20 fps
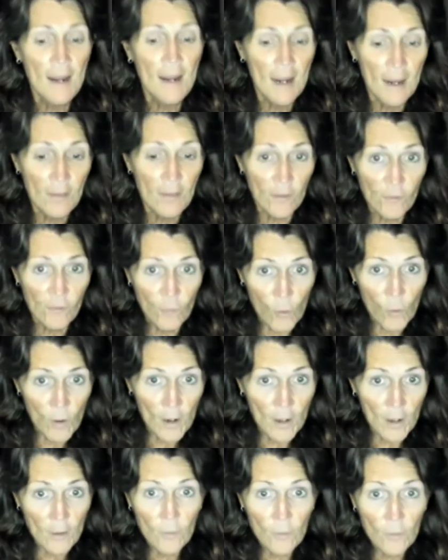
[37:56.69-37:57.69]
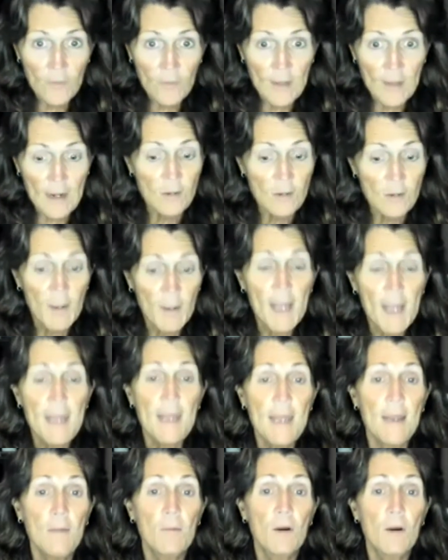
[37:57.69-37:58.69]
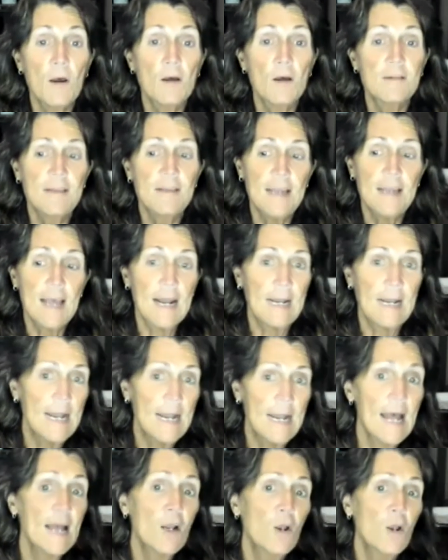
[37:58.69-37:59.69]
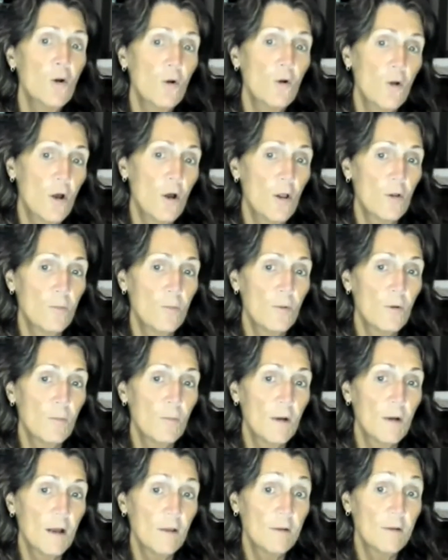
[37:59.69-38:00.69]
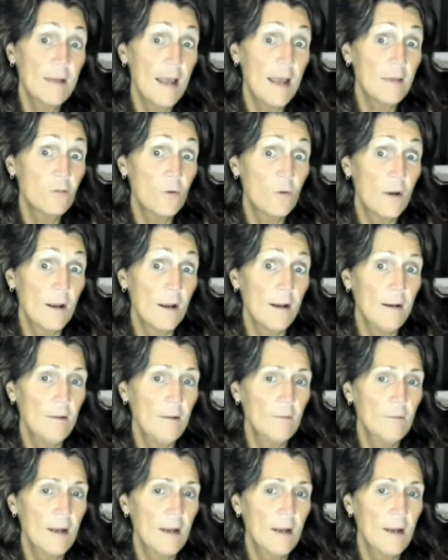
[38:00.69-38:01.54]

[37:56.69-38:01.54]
and the $400 that he's paying because he got a $900 per month tax credit,